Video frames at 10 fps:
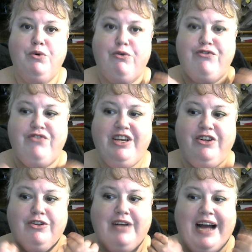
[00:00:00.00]
will
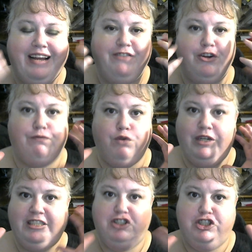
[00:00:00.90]
feel kind of your
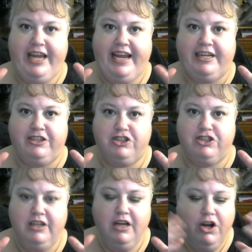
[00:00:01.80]
voice change
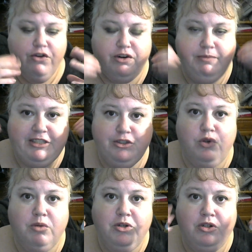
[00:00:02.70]
from its
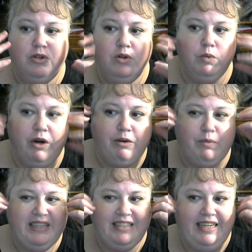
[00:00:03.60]
normal, where it
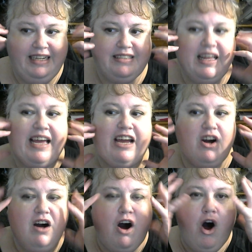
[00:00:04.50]
resonates like
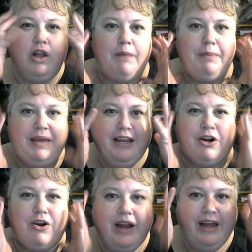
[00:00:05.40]
all up
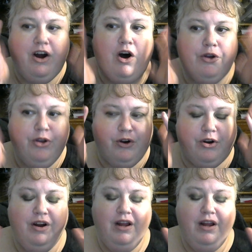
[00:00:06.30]
here, and all your